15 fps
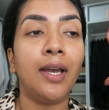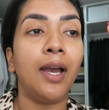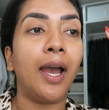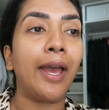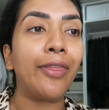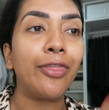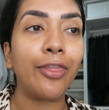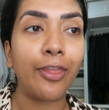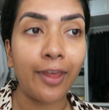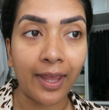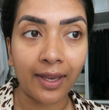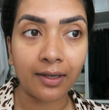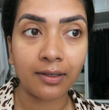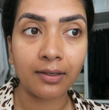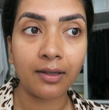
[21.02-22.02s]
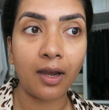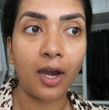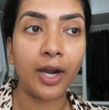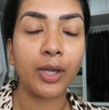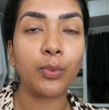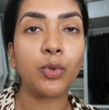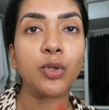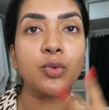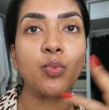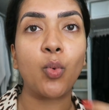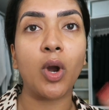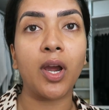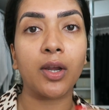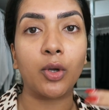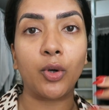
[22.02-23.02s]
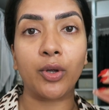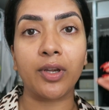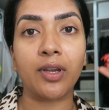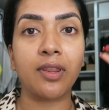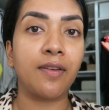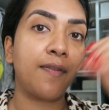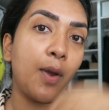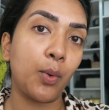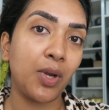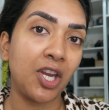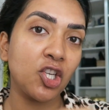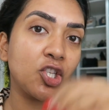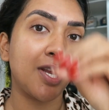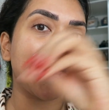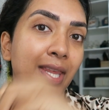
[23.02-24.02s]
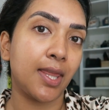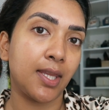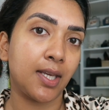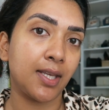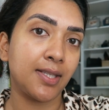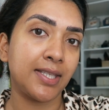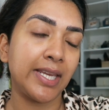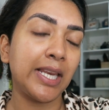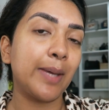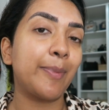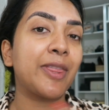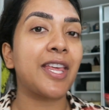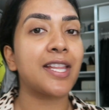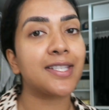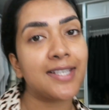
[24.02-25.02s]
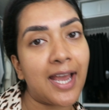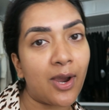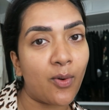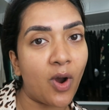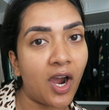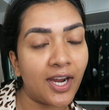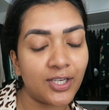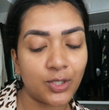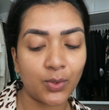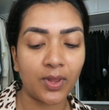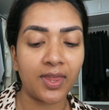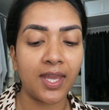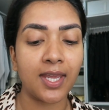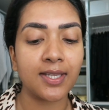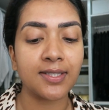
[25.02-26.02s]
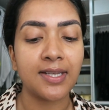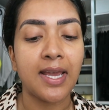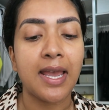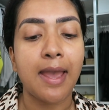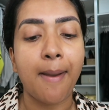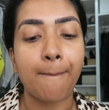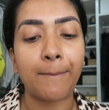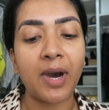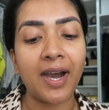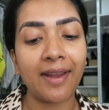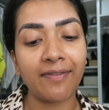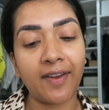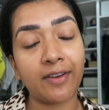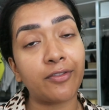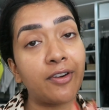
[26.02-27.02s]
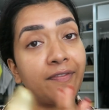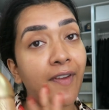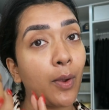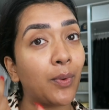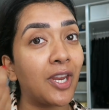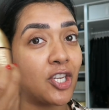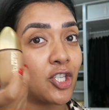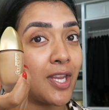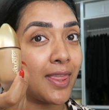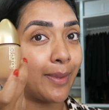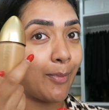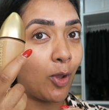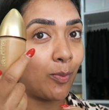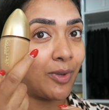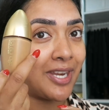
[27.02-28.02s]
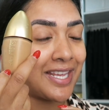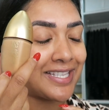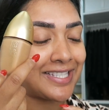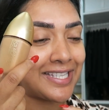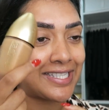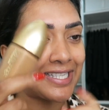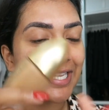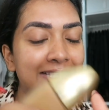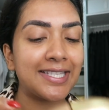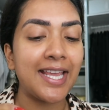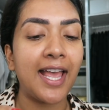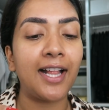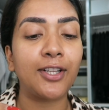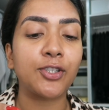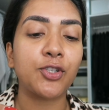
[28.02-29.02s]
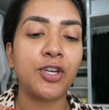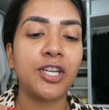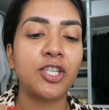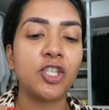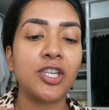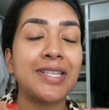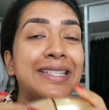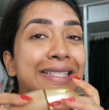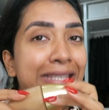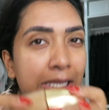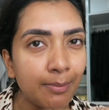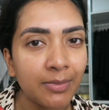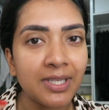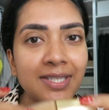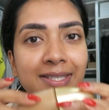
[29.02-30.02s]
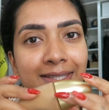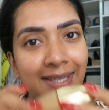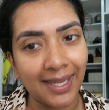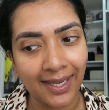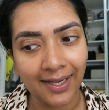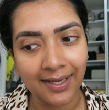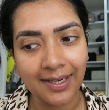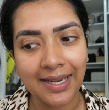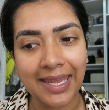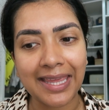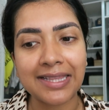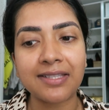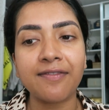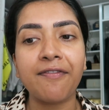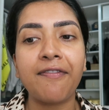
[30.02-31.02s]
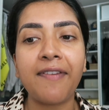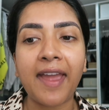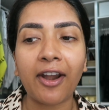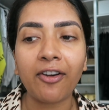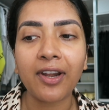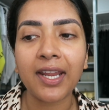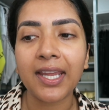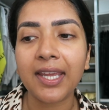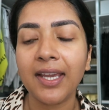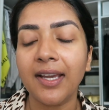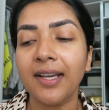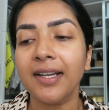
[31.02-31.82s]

and then I would work on the foundation and then the concealer, but that's how I do things. My favorite foundation at the moment is this Eldridge Seamless Skin. It's very